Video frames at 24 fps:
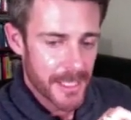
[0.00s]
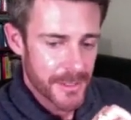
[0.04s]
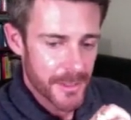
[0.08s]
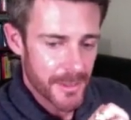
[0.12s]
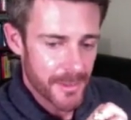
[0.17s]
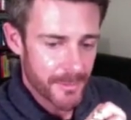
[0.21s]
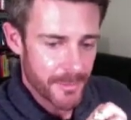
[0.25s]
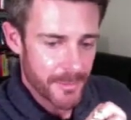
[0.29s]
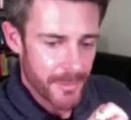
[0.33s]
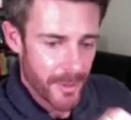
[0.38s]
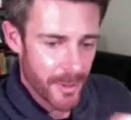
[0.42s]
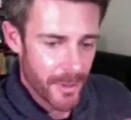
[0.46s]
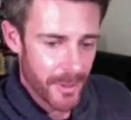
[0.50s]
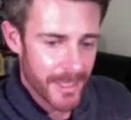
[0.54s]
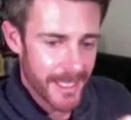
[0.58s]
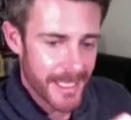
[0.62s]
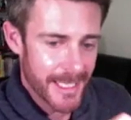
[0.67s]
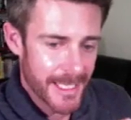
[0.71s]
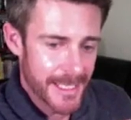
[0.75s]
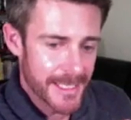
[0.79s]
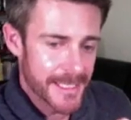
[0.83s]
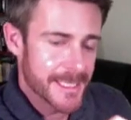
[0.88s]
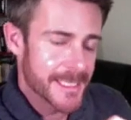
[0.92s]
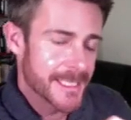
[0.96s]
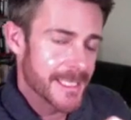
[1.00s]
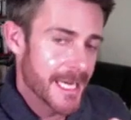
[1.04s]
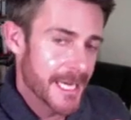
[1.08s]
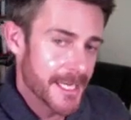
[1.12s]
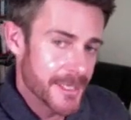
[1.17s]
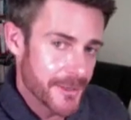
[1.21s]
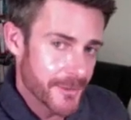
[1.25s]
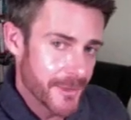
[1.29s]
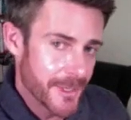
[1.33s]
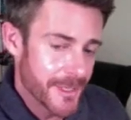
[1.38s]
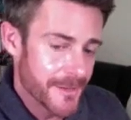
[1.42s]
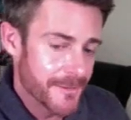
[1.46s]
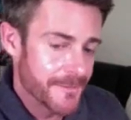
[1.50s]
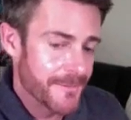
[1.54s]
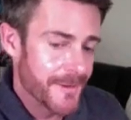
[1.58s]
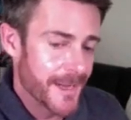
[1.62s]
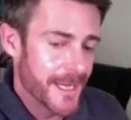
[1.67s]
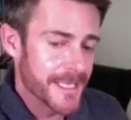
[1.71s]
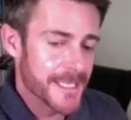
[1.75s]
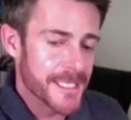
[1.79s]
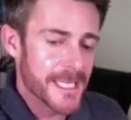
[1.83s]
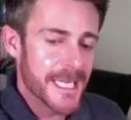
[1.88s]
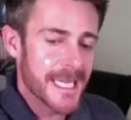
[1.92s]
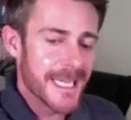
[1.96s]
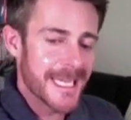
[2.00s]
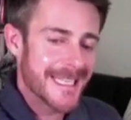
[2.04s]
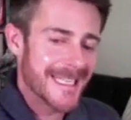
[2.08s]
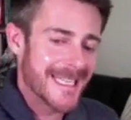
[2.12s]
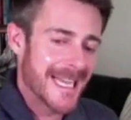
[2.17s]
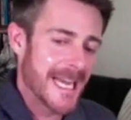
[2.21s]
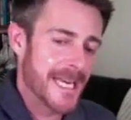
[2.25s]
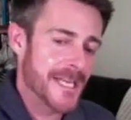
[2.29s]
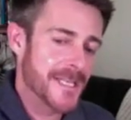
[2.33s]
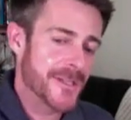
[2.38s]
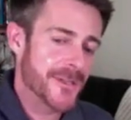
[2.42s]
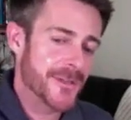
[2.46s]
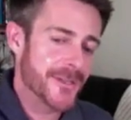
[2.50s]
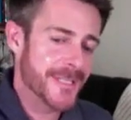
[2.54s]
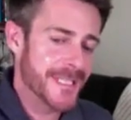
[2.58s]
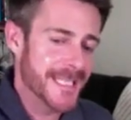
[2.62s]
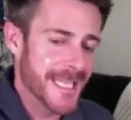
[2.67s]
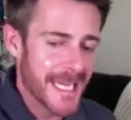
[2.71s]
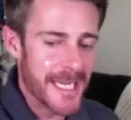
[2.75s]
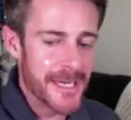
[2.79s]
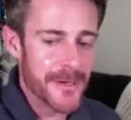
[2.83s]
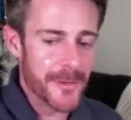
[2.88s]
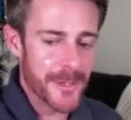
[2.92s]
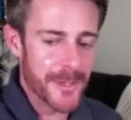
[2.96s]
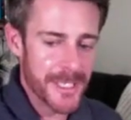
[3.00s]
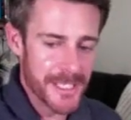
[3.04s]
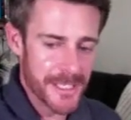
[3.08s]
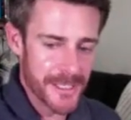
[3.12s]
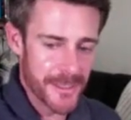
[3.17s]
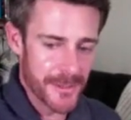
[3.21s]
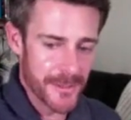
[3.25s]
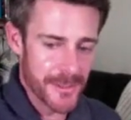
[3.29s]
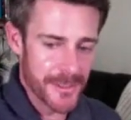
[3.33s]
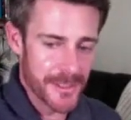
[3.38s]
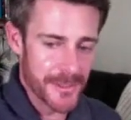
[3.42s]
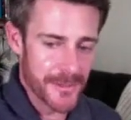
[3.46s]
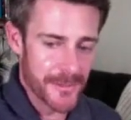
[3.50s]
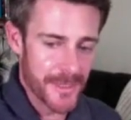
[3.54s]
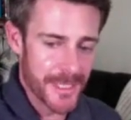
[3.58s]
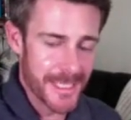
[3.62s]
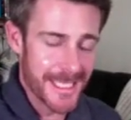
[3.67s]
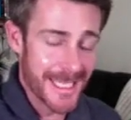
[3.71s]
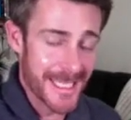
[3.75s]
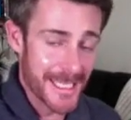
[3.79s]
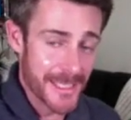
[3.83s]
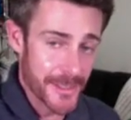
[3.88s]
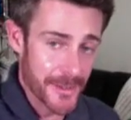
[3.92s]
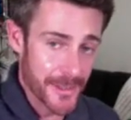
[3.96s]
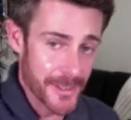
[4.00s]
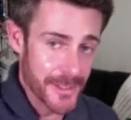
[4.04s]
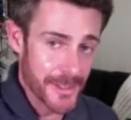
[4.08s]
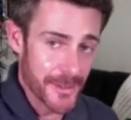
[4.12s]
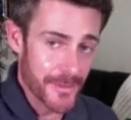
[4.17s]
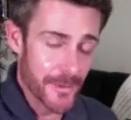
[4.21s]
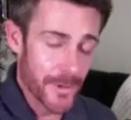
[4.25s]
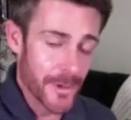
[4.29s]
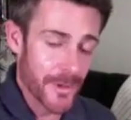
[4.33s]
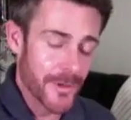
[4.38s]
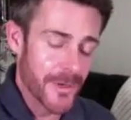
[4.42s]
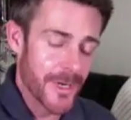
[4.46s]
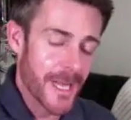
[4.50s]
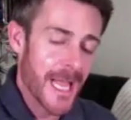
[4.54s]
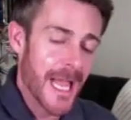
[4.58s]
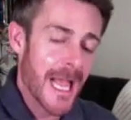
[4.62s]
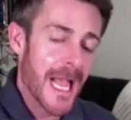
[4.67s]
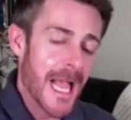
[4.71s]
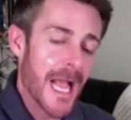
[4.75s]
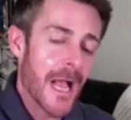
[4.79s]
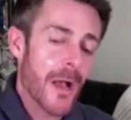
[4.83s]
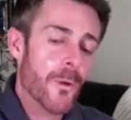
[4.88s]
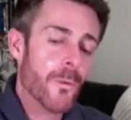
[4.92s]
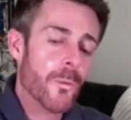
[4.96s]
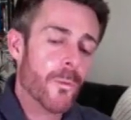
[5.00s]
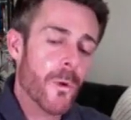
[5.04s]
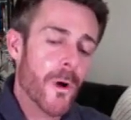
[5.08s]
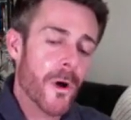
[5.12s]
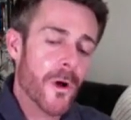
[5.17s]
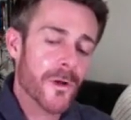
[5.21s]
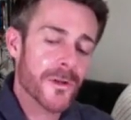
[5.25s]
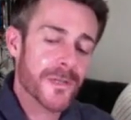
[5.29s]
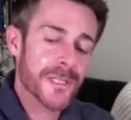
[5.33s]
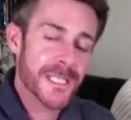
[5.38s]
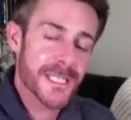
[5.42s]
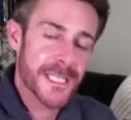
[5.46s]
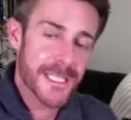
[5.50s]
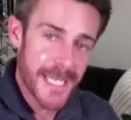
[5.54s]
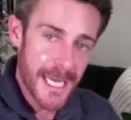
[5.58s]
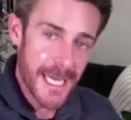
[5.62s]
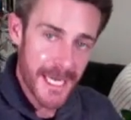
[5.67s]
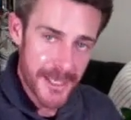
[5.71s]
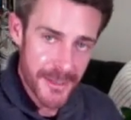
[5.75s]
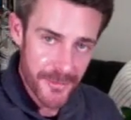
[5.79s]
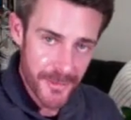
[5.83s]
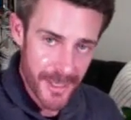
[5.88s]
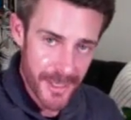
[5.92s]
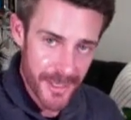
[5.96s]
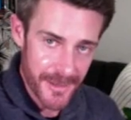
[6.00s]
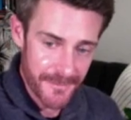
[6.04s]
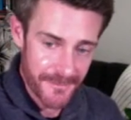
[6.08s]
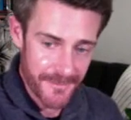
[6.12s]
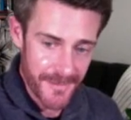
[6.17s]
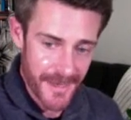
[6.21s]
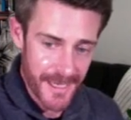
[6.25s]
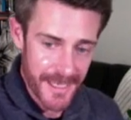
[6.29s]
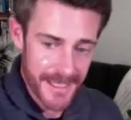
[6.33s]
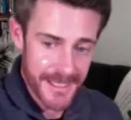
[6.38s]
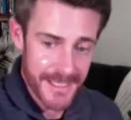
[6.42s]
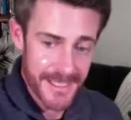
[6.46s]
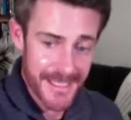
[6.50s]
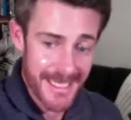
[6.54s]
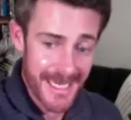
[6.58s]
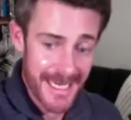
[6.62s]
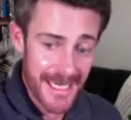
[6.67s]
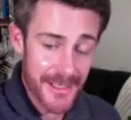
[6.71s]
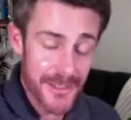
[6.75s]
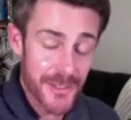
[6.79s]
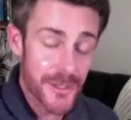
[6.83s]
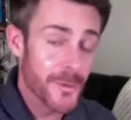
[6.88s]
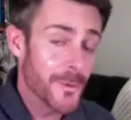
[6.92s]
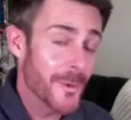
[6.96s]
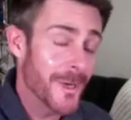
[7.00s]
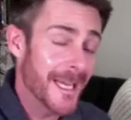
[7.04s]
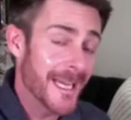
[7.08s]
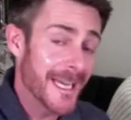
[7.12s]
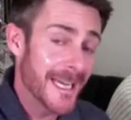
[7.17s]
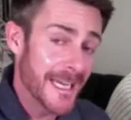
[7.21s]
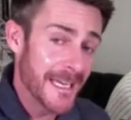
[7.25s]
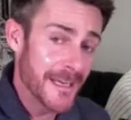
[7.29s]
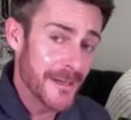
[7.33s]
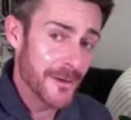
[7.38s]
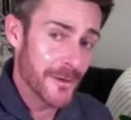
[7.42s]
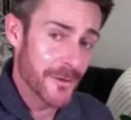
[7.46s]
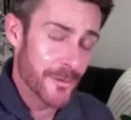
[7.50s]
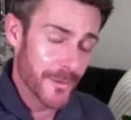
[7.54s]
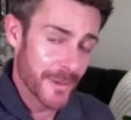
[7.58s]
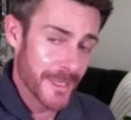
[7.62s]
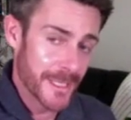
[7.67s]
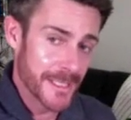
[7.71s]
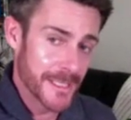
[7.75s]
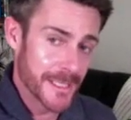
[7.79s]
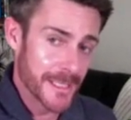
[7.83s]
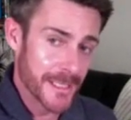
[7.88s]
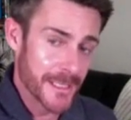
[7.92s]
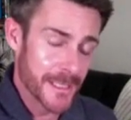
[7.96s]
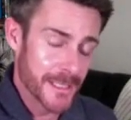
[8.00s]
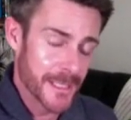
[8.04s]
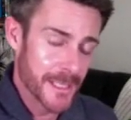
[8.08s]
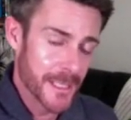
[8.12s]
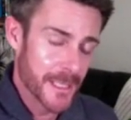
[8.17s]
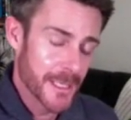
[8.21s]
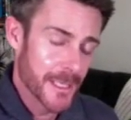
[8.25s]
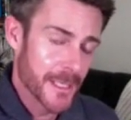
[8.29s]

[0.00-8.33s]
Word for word: So, polyunsaturated fats tend to decrease testosterone, while saturated fats tend to increase it.